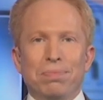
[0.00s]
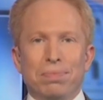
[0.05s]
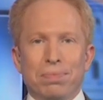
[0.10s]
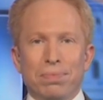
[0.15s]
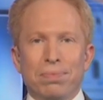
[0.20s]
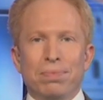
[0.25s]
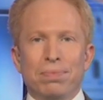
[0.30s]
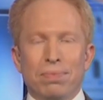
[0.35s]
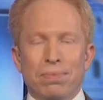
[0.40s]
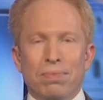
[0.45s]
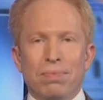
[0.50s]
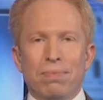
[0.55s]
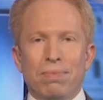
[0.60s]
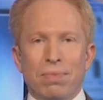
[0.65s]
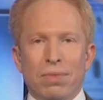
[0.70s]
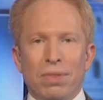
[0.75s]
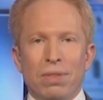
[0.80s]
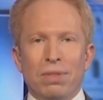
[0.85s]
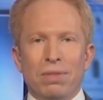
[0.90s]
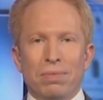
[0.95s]
It's a small
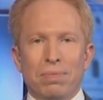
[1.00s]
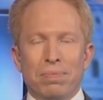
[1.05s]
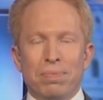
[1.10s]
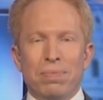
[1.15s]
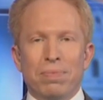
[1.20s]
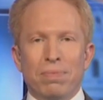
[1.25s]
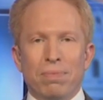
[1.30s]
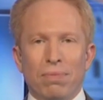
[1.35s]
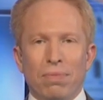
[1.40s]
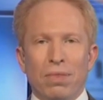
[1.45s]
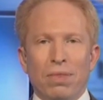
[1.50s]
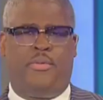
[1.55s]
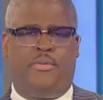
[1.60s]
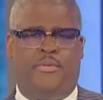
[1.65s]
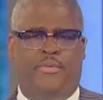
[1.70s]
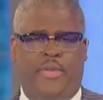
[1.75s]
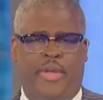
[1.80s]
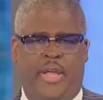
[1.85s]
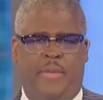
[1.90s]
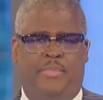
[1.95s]
percentage of the global
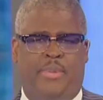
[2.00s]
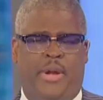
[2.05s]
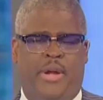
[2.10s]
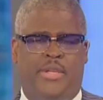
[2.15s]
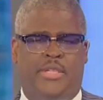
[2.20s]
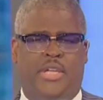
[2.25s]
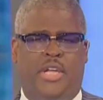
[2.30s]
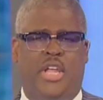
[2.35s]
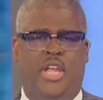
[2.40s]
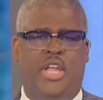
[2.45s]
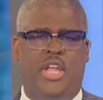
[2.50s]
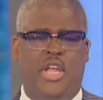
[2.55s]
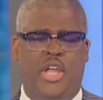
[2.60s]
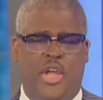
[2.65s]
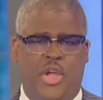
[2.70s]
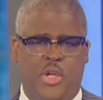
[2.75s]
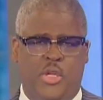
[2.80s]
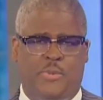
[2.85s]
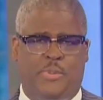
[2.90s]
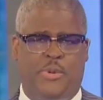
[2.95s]
fleet, but it's a
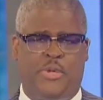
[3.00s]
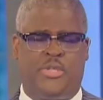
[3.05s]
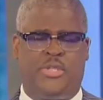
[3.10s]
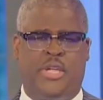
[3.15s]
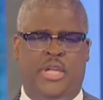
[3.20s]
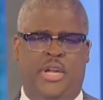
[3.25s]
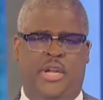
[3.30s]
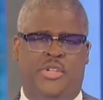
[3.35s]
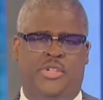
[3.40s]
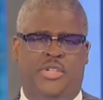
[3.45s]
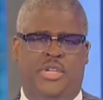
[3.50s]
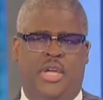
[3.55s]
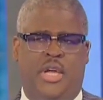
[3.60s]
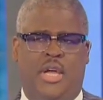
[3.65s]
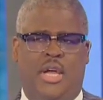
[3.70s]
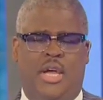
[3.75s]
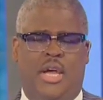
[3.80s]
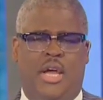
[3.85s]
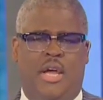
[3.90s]
huge percentage